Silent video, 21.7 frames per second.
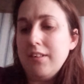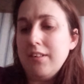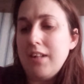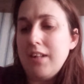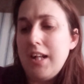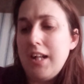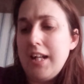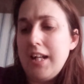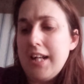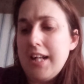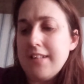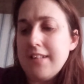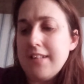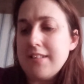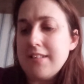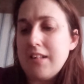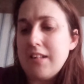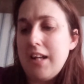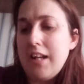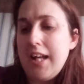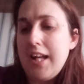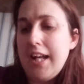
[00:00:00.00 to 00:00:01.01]

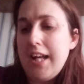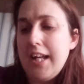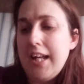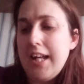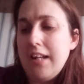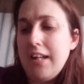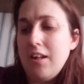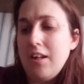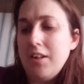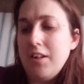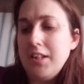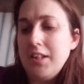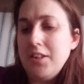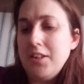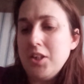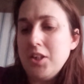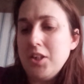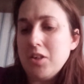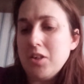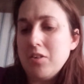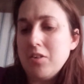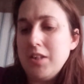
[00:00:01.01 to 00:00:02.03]
Alaska Airline
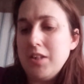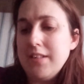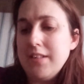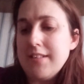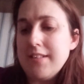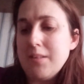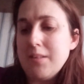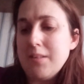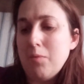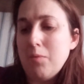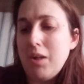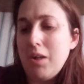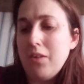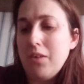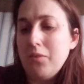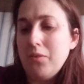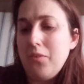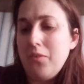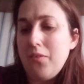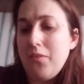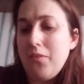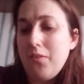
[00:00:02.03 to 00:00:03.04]
joins the World
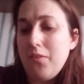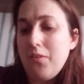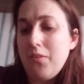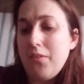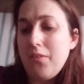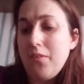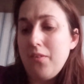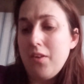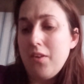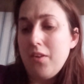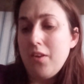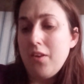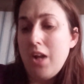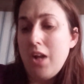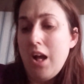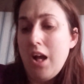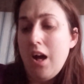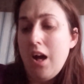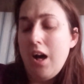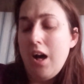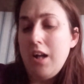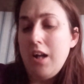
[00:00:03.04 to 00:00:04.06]

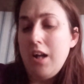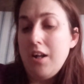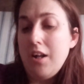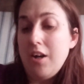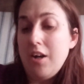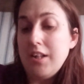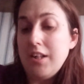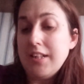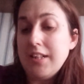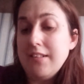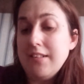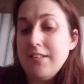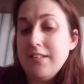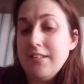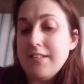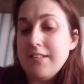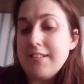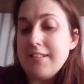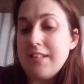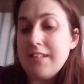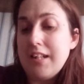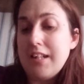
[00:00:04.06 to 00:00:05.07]

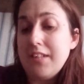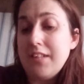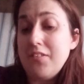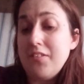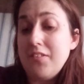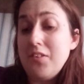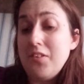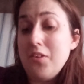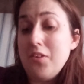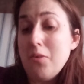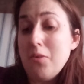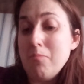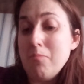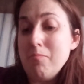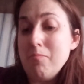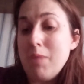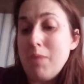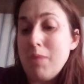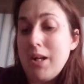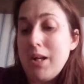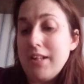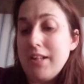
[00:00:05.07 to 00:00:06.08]
Alliance. Uh,
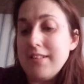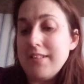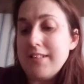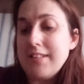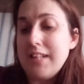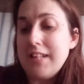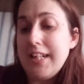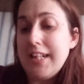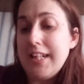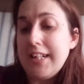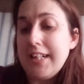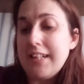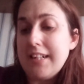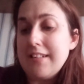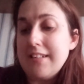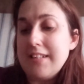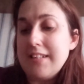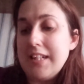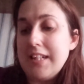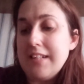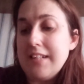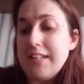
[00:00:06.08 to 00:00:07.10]
number six
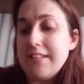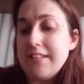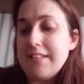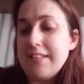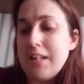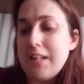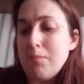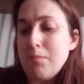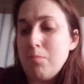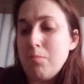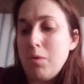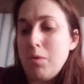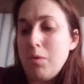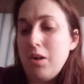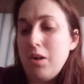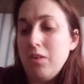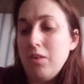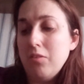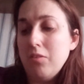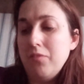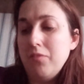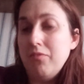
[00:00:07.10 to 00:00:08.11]
is Sabre
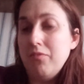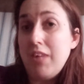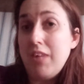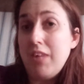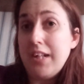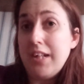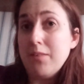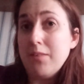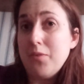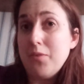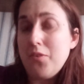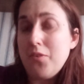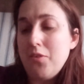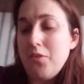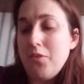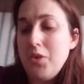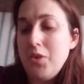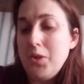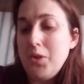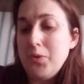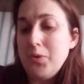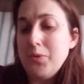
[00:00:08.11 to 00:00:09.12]
unveils
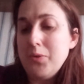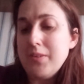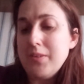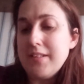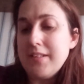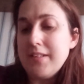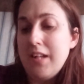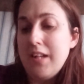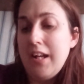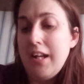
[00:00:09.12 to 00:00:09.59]
news